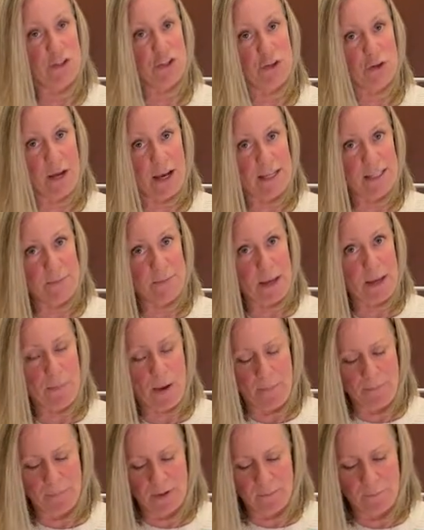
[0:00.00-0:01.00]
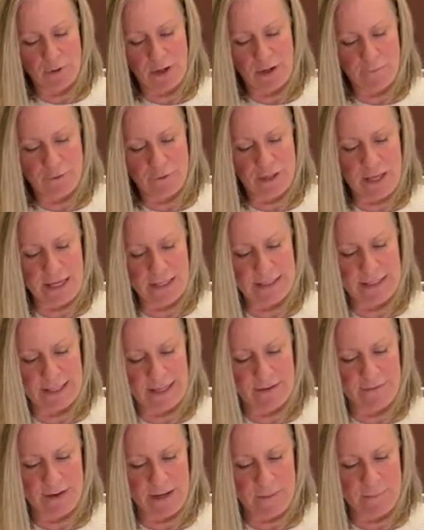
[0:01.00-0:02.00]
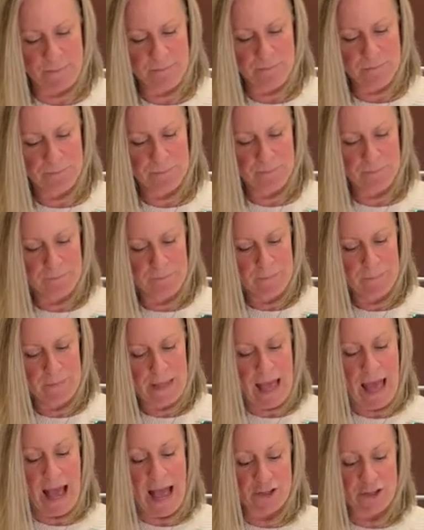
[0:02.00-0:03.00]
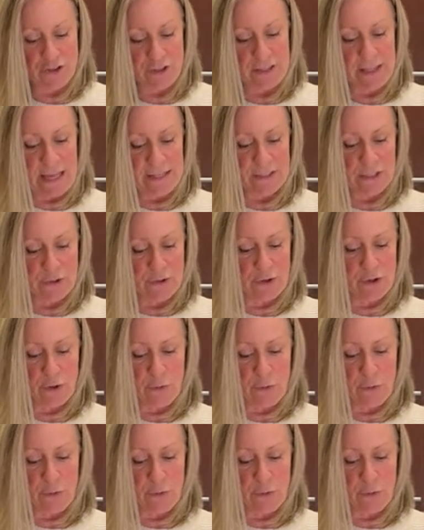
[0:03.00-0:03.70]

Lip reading: Do you guys make pumpkin bread for Thanksgiving? Actually, that's a good